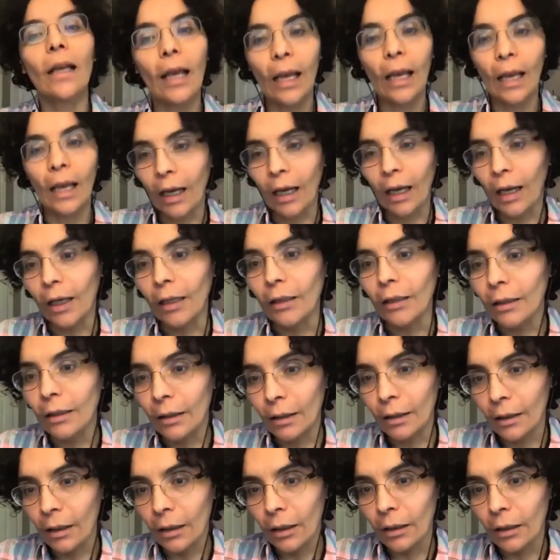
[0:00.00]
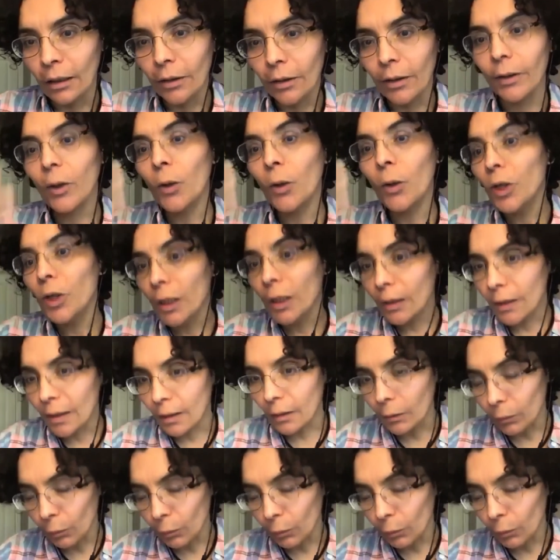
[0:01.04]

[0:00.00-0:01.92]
and social